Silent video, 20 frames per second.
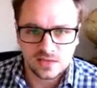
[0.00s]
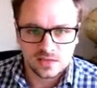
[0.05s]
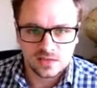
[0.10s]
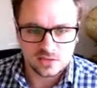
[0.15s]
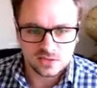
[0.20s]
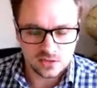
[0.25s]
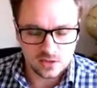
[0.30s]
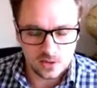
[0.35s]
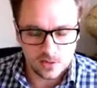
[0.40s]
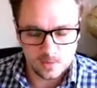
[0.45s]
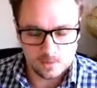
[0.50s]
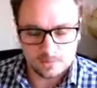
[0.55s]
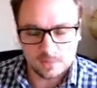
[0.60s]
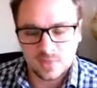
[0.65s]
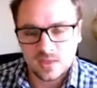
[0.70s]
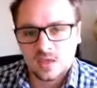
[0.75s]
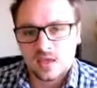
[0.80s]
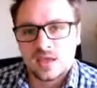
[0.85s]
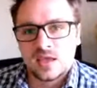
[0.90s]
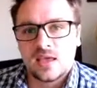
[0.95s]
So
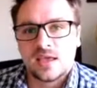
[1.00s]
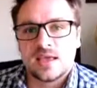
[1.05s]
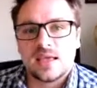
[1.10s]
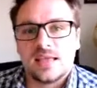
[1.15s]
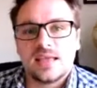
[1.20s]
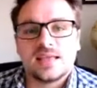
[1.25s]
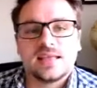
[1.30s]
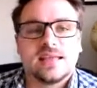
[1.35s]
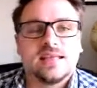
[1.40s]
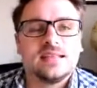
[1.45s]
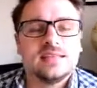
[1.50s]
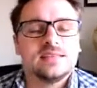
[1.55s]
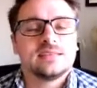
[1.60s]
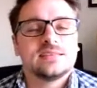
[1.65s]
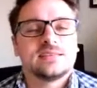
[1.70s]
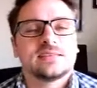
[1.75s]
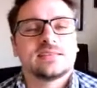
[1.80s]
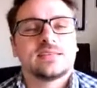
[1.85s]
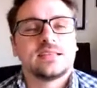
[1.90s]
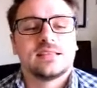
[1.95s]
in
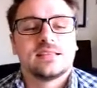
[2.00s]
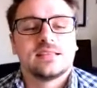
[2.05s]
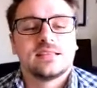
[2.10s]
this